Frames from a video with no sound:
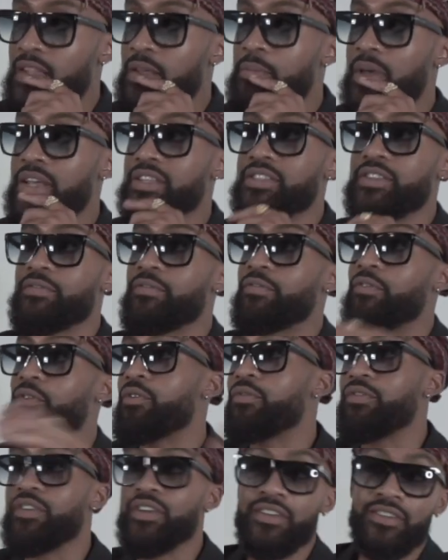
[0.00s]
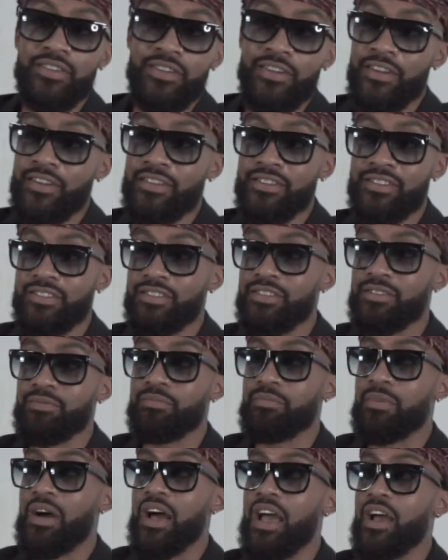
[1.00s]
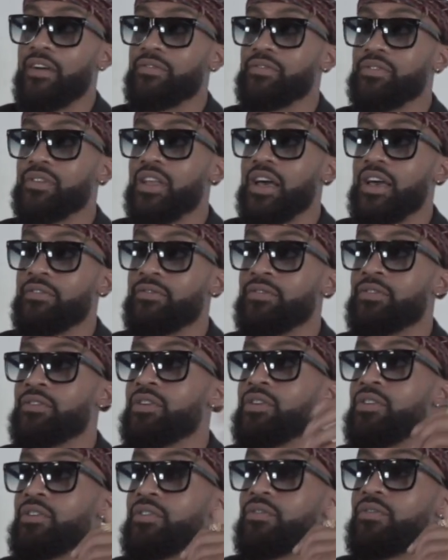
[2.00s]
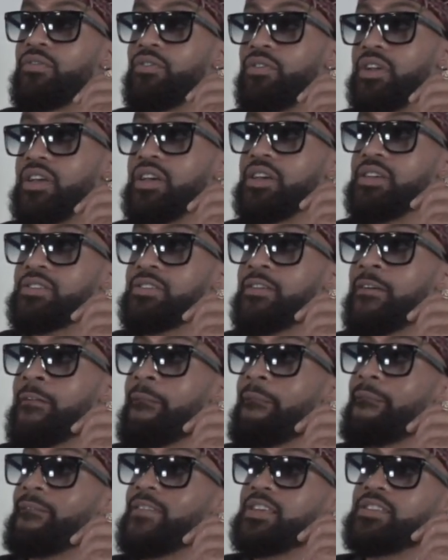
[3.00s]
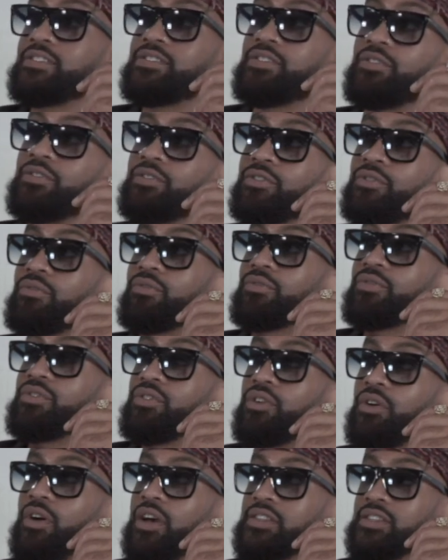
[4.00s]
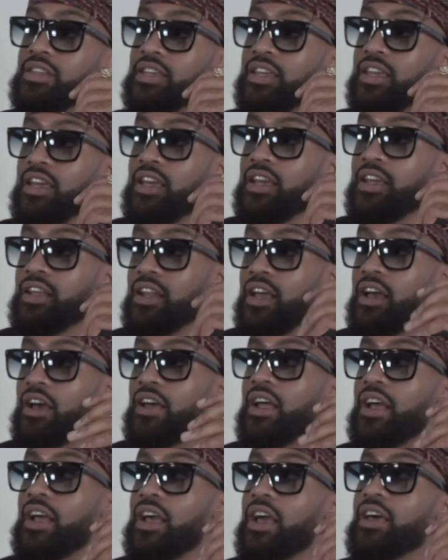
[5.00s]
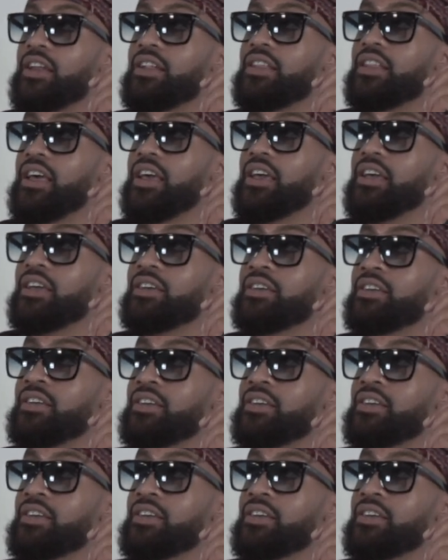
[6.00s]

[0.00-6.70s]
basically forfeit my afterlife for this. And so, as a kid now, that kind of like,